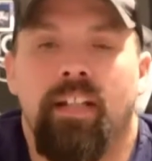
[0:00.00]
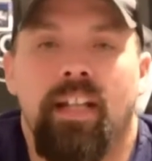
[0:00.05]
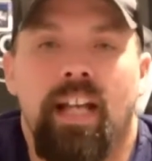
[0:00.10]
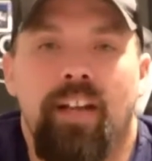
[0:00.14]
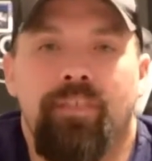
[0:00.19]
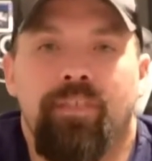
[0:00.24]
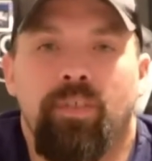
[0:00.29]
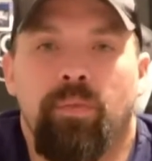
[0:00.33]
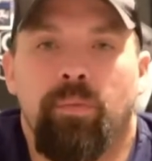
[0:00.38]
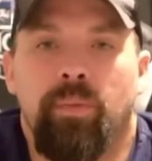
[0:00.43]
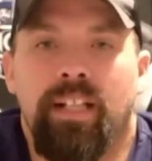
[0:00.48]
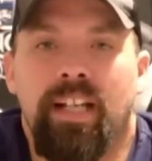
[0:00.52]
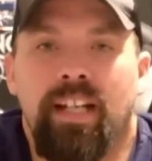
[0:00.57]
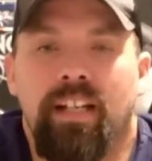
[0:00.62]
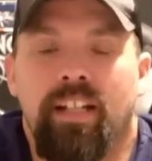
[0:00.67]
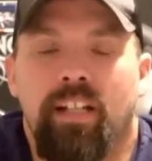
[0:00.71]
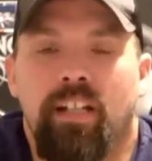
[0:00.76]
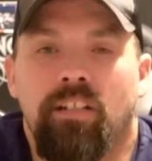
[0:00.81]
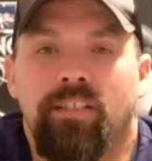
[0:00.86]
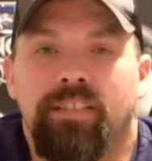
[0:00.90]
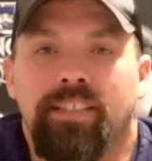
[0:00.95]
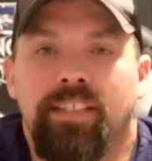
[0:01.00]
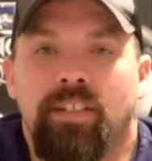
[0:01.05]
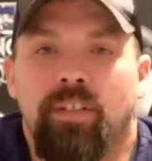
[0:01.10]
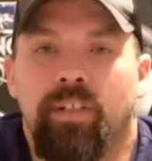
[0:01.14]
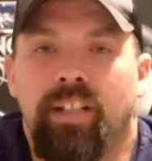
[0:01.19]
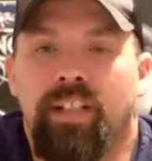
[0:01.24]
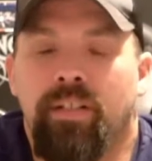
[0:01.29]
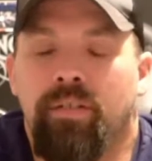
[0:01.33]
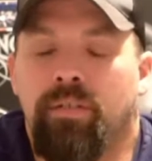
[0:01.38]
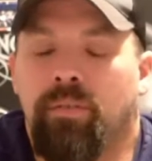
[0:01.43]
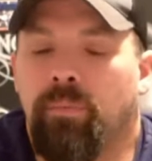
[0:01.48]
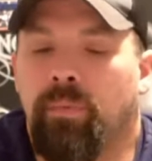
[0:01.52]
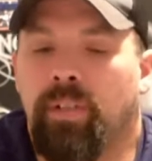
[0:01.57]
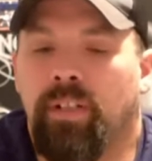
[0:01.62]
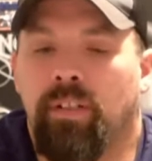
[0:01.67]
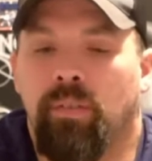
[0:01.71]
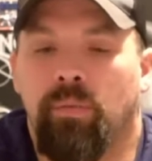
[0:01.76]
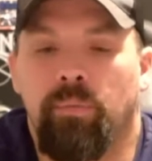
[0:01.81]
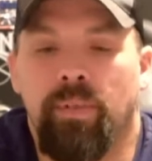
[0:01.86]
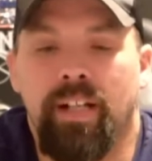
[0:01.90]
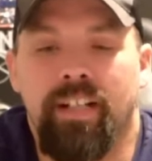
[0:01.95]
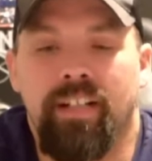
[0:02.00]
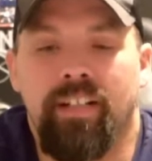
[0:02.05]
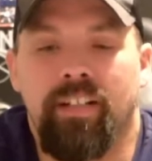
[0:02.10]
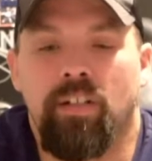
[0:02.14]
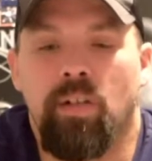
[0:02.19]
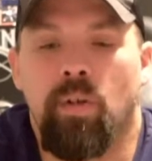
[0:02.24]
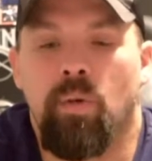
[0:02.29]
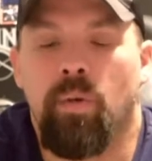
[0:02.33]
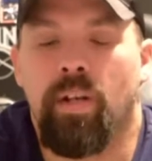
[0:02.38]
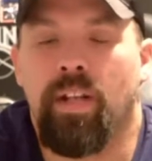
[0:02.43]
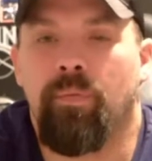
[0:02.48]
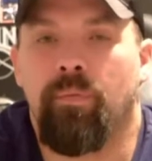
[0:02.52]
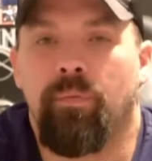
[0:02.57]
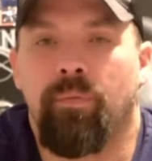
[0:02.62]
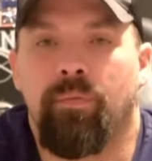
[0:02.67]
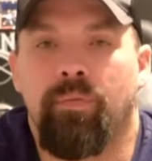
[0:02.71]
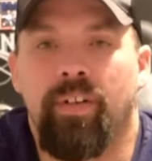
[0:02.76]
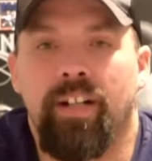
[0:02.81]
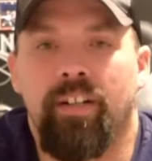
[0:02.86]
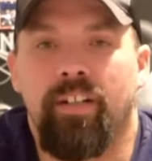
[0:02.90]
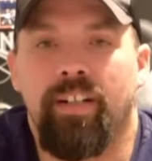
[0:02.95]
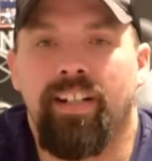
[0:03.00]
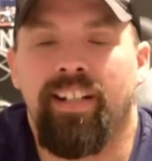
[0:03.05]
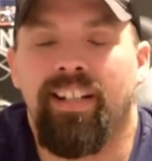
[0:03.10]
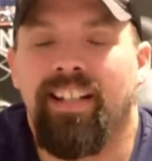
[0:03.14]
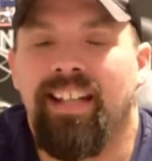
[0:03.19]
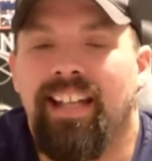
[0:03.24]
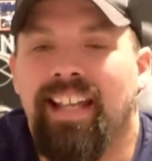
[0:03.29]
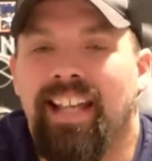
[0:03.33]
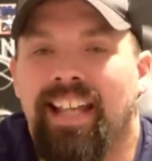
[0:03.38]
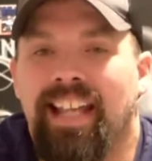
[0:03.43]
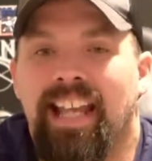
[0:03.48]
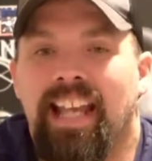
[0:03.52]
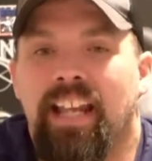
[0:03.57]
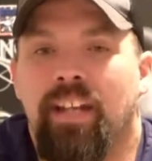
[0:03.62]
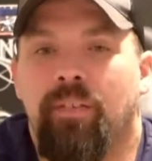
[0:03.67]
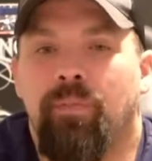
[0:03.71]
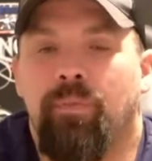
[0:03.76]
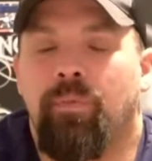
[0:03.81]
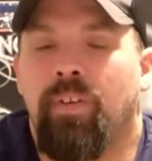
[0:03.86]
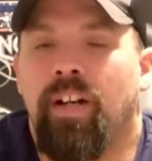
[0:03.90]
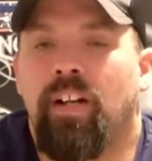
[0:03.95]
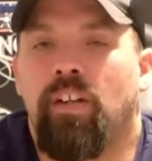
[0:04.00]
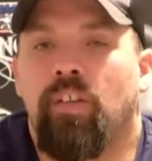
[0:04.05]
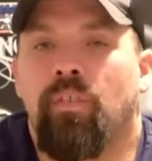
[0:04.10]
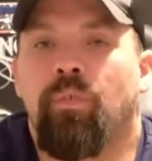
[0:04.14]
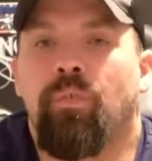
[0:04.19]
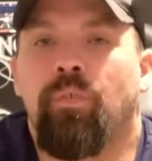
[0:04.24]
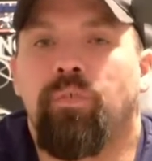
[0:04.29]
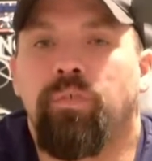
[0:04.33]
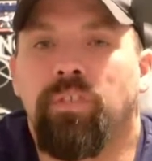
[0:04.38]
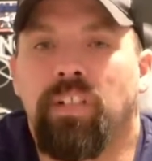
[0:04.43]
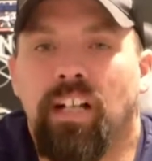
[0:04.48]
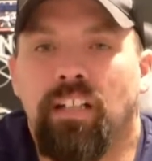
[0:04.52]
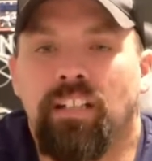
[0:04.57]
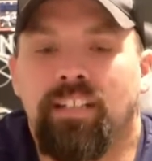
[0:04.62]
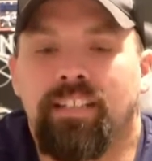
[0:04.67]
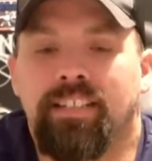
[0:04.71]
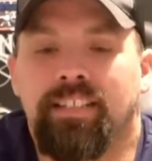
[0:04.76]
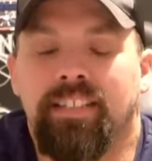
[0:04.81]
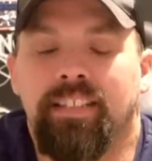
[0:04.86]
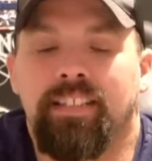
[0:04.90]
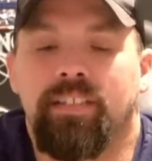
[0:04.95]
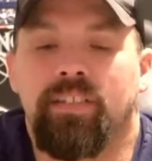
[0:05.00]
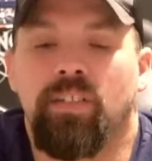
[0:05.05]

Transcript: after we got it all zeroed in, we were ready to go and firing it, and it fired flawlessly.